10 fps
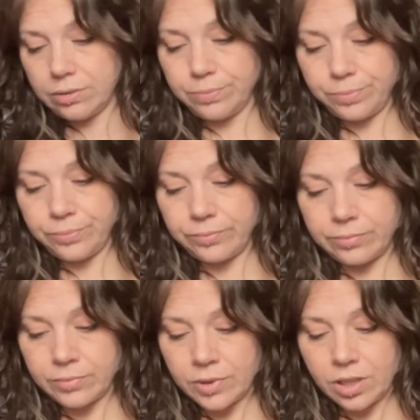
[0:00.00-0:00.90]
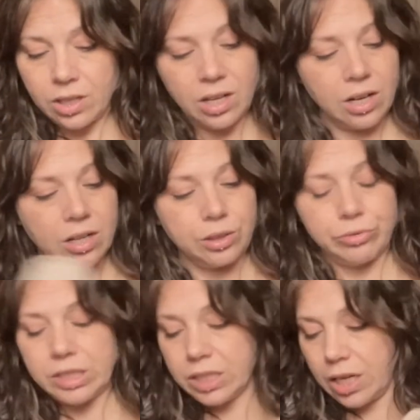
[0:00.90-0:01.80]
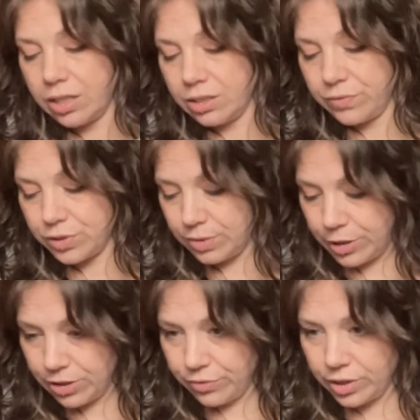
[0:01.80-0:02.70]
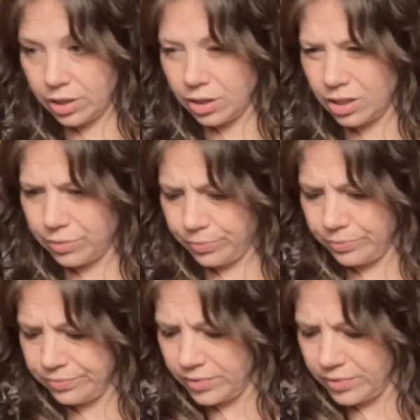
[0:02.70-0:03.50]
I think I got 3 skeins of just about everything.